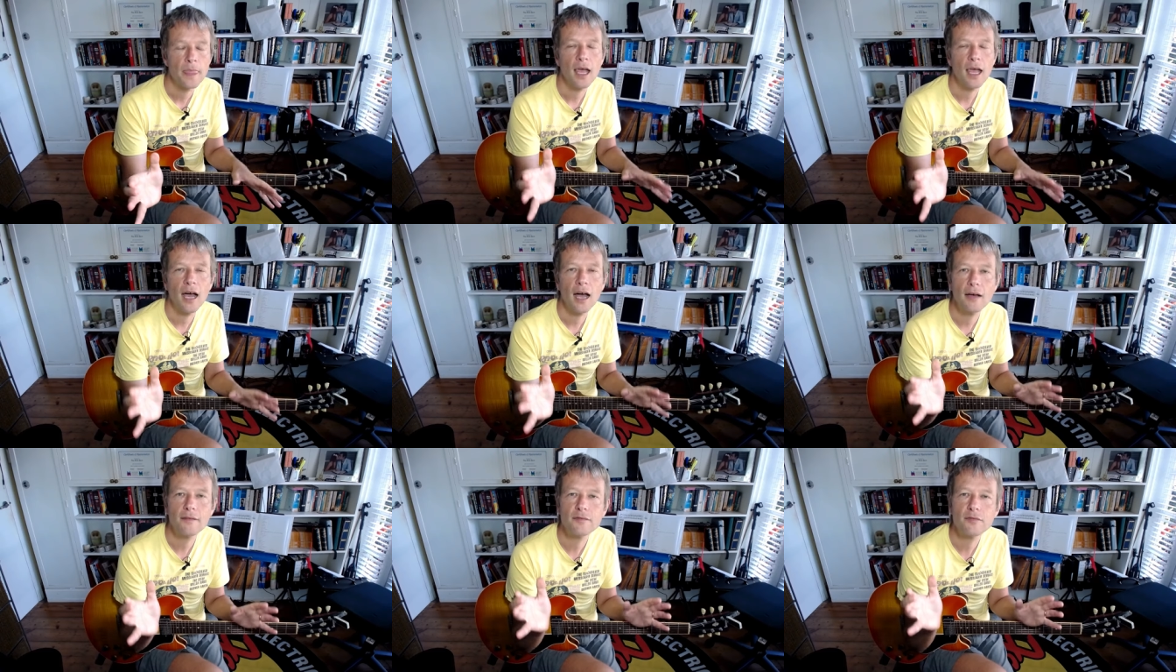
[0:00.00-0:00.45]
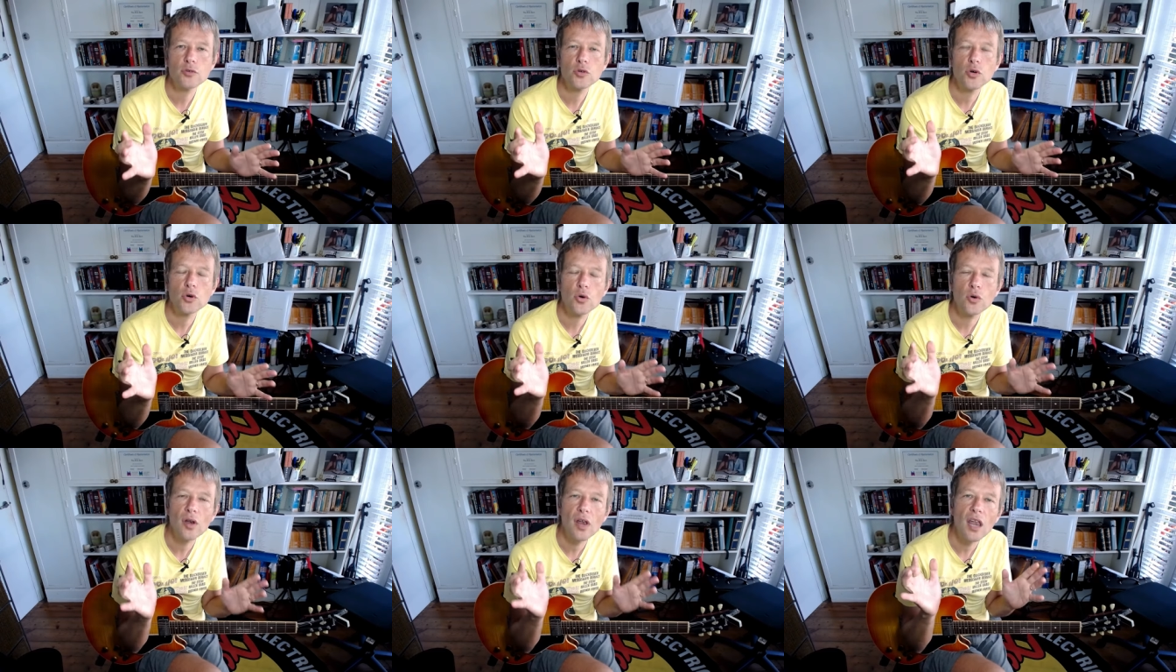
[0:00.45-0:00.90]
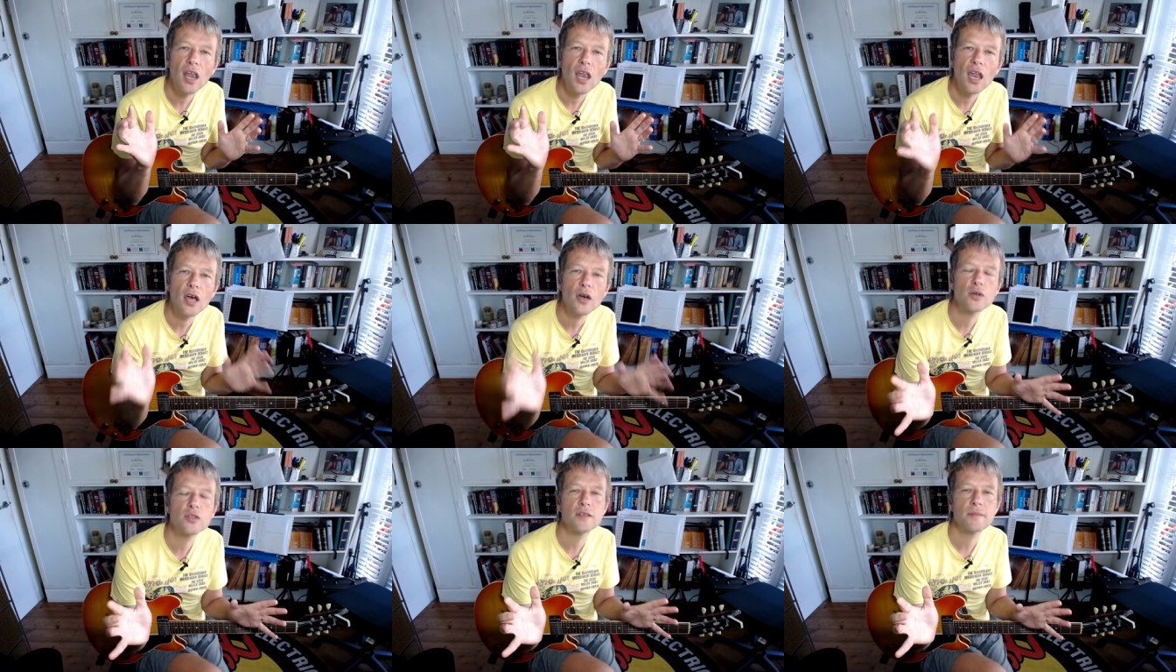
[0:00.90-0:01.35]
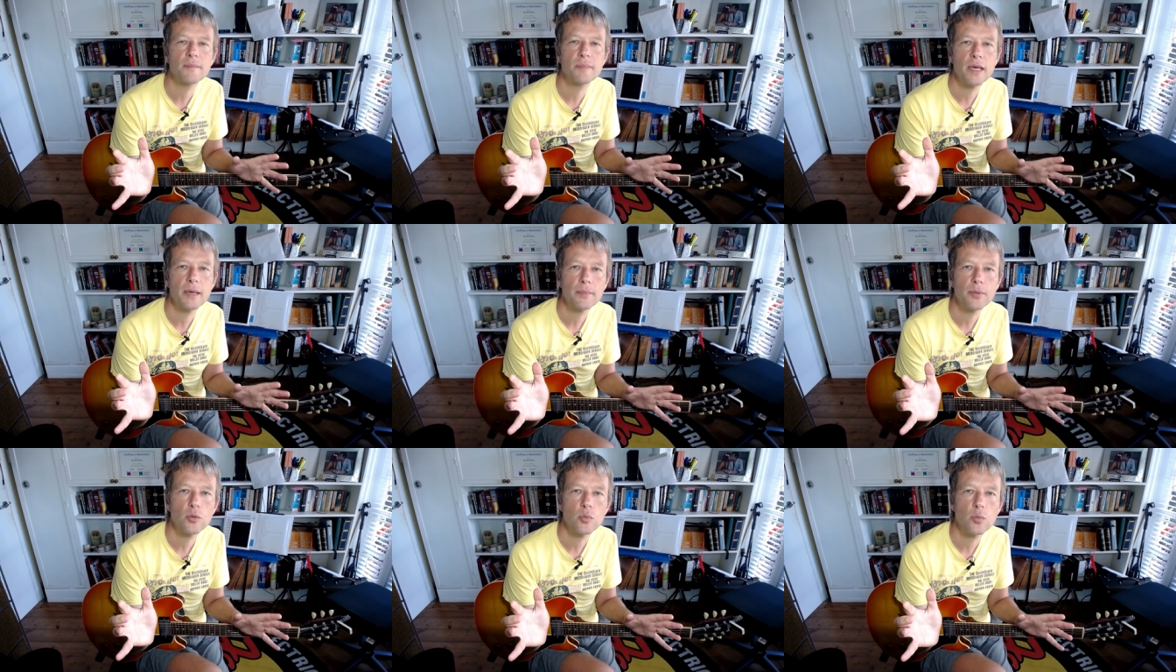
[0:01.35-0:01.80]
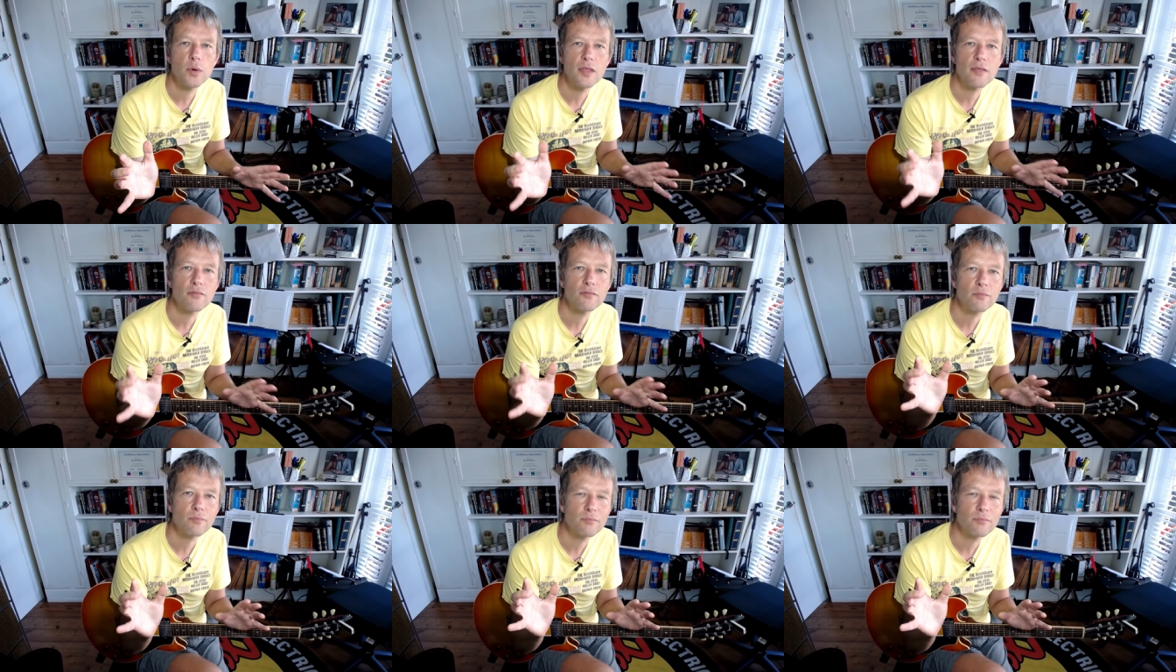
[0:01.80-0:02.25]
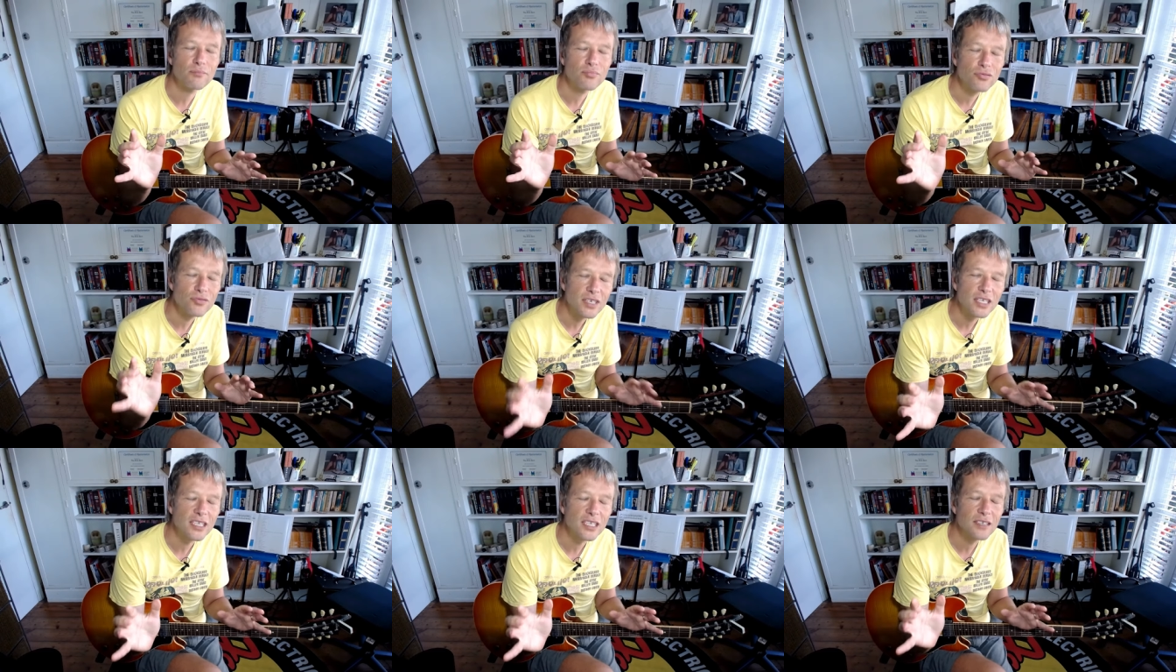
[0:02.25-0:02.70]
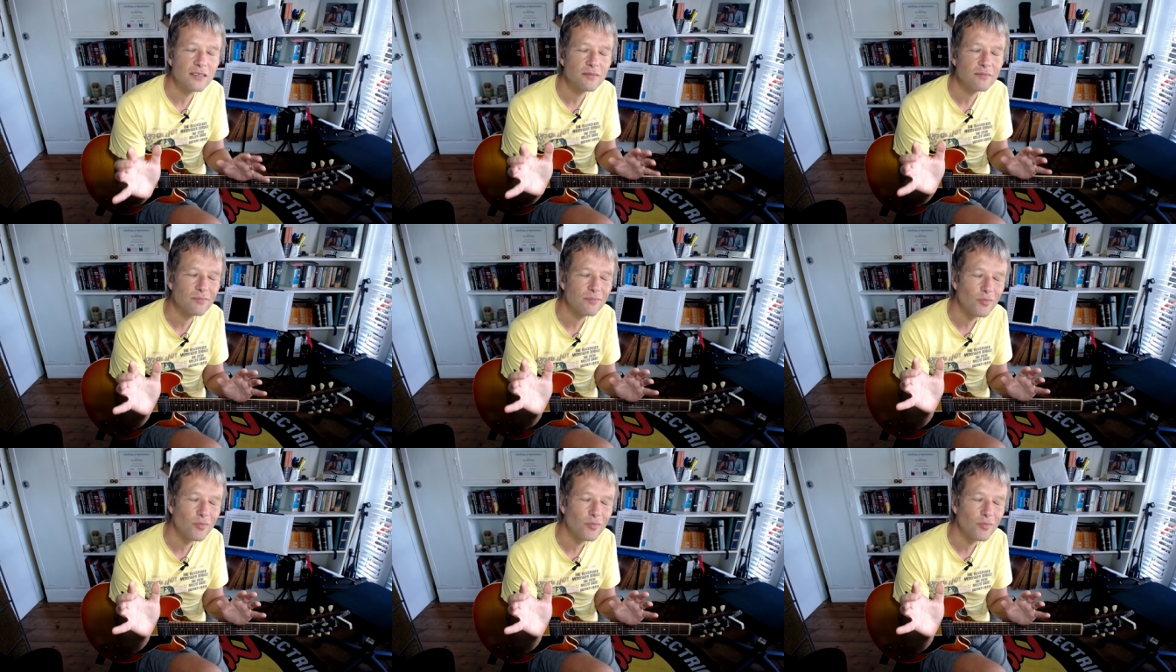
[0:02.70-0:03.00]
I've taught loads of people with pretty